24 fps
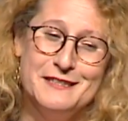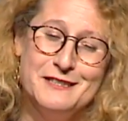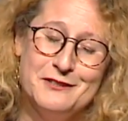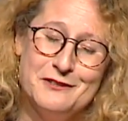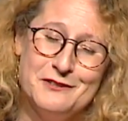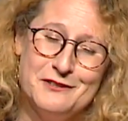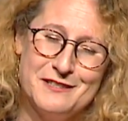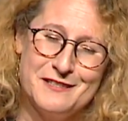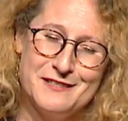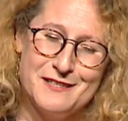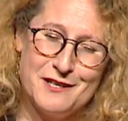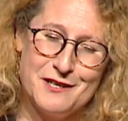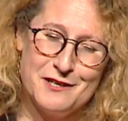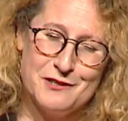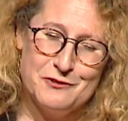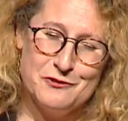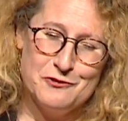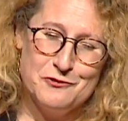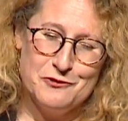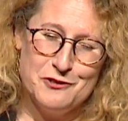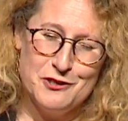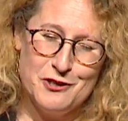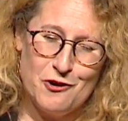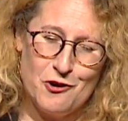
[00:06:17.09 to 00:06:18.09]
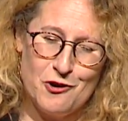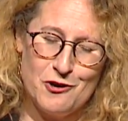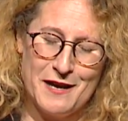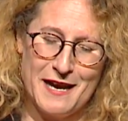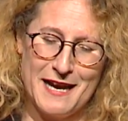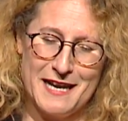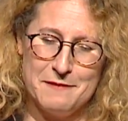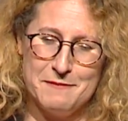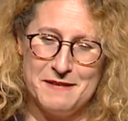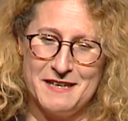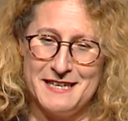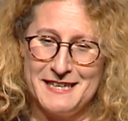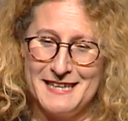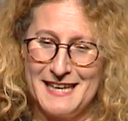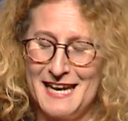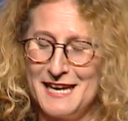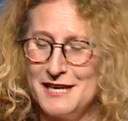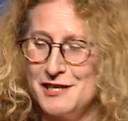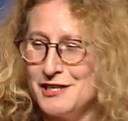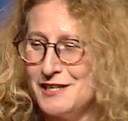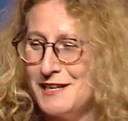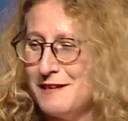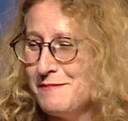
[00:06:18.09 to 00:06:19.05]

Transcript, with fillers: to start do yoga and meditation.